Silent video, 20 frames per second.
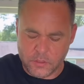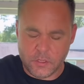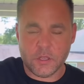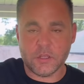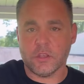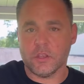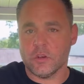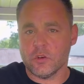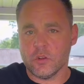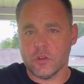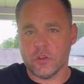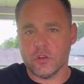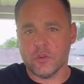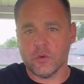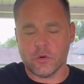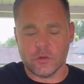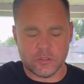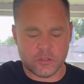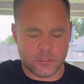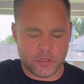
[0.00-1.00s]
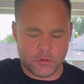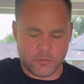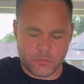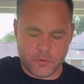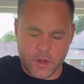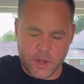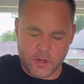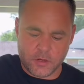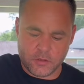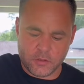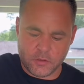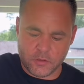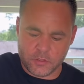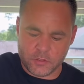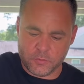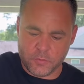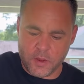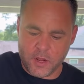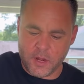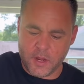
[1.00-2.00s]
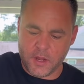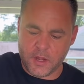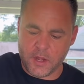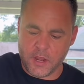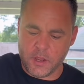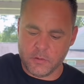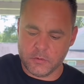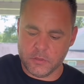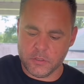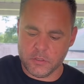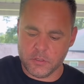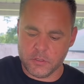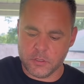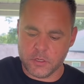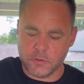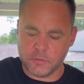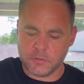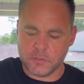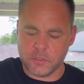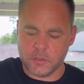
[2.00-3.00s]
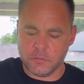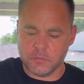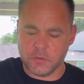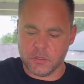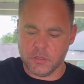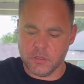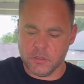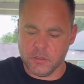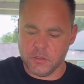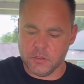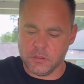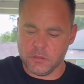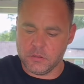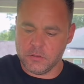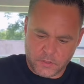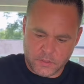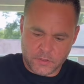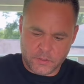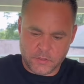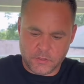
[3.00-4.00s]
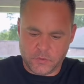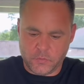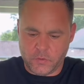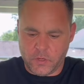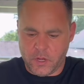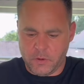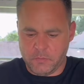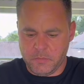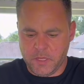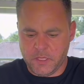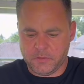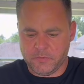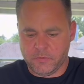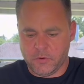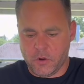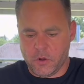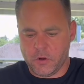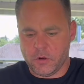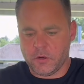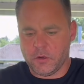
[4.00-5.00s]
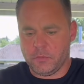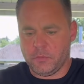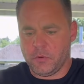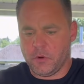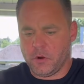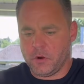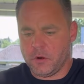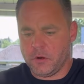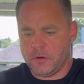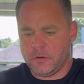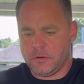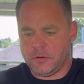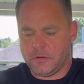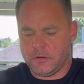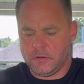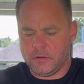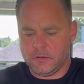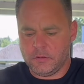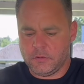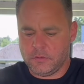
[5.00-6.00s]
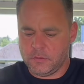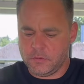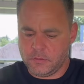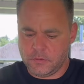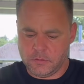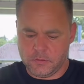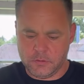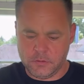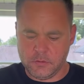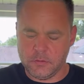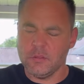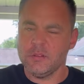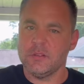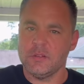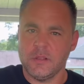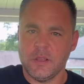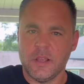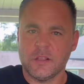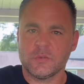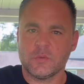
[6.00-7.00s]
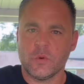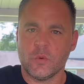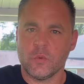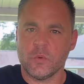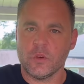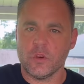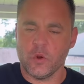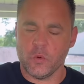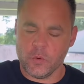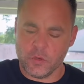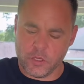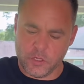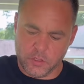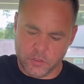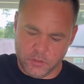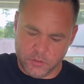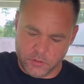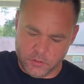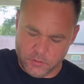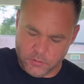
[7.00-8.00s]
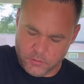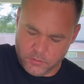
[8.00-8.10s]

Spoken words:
You know you're doing something right because you're gonna smell that neighborhood up something good. So when that meat's falling apart, that's when we know we're good.